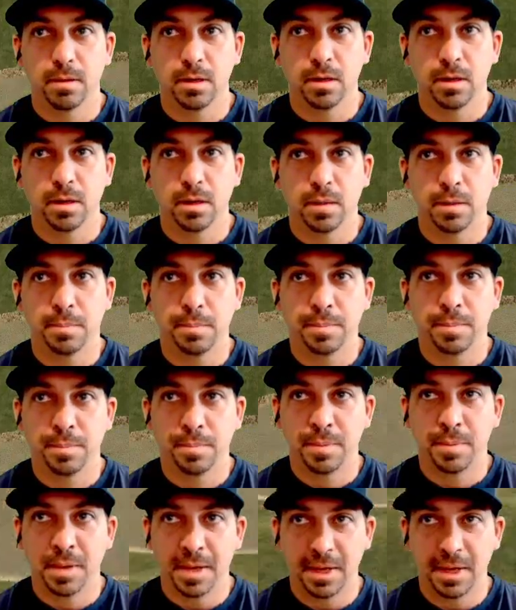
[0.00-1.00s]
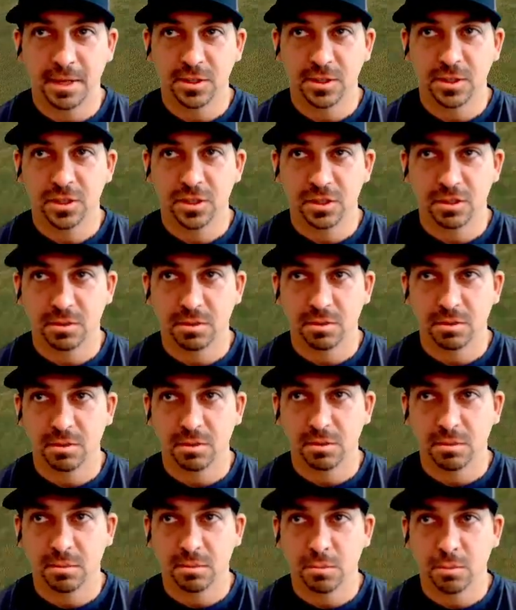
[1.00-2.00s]
a pitch,
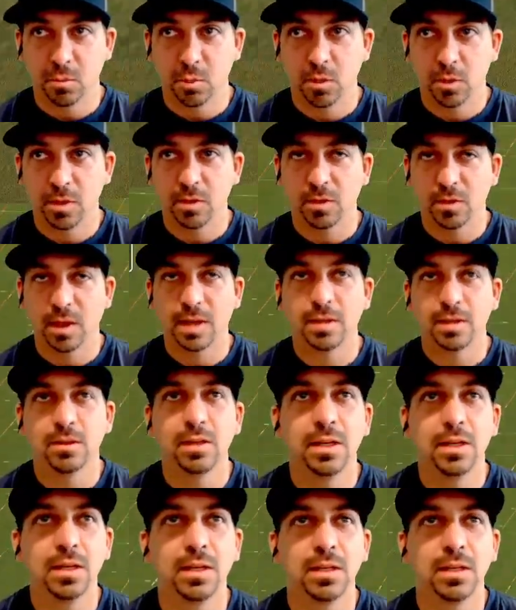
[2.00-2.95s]
more than likely.